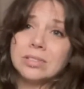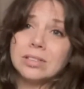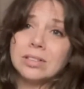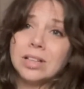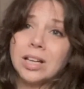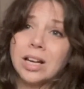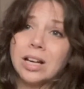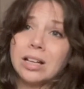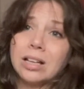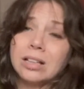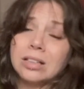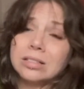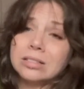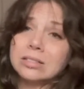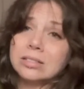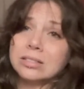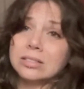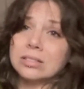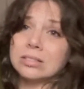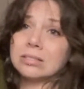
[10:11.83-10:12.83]
It
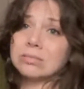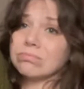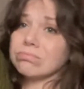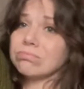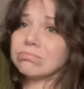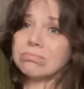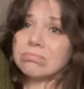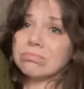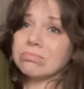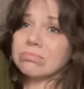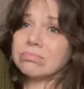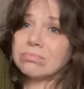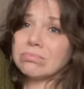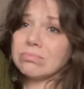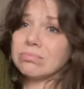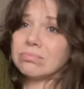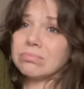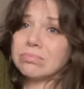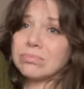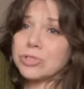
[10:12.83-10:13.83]
is
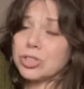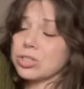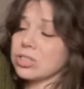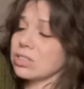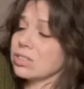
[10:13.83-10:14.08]
just